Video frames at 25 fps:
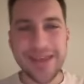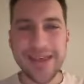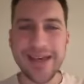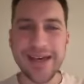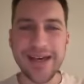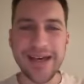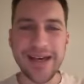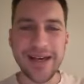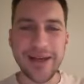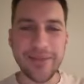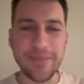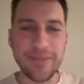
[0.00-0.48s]

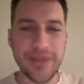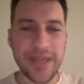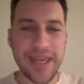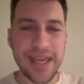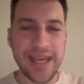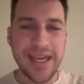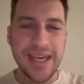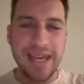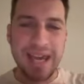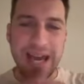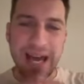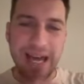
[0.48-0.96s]
Um,
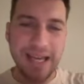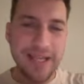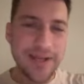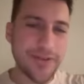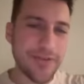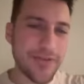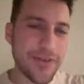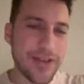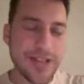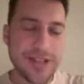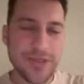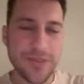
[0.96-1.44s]
it kind
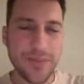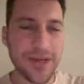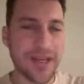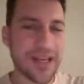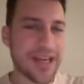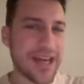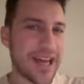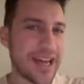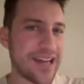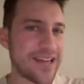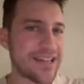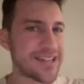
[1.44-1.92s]
of is, but it
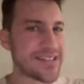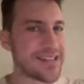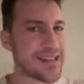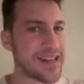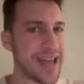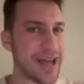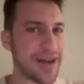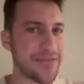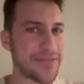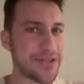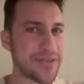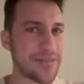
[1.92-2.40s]
kind of doesn't
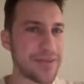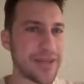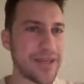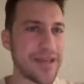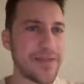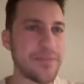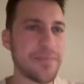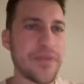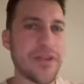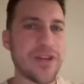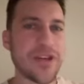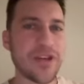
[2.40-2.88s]
have to
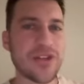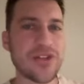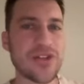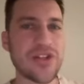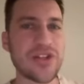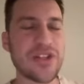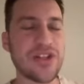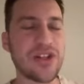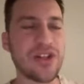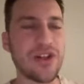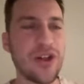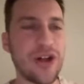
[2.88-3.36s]
be because
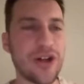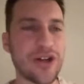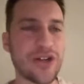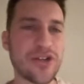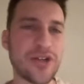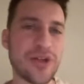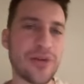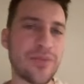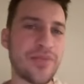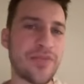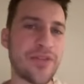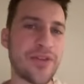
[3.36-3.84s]
it's a long
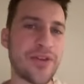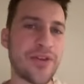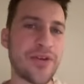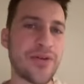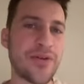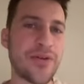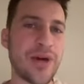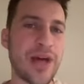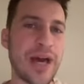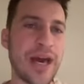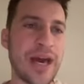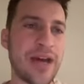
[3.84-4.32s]
term
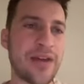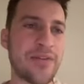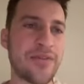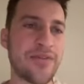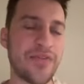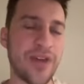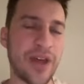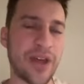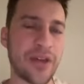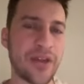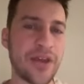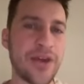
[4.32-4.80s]
view at
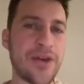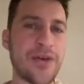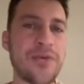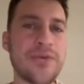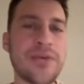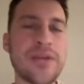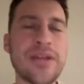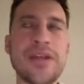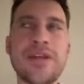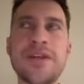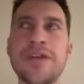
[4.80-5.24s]
value